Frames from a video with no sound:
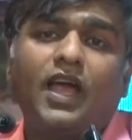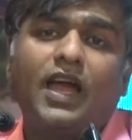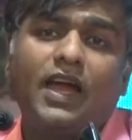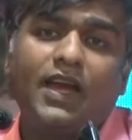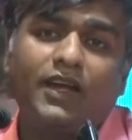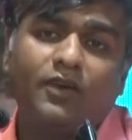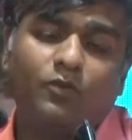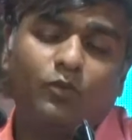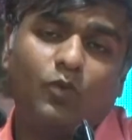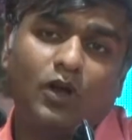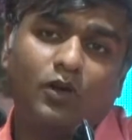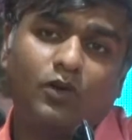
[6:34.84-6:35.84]
And
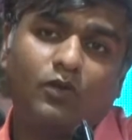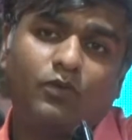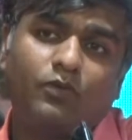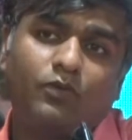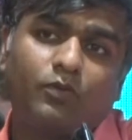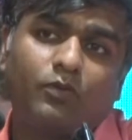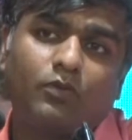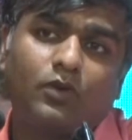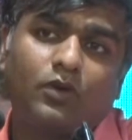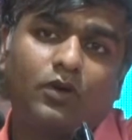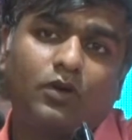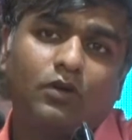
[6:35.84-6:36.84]
one of
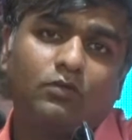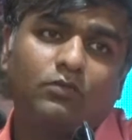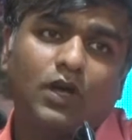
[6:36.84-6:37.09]
uh,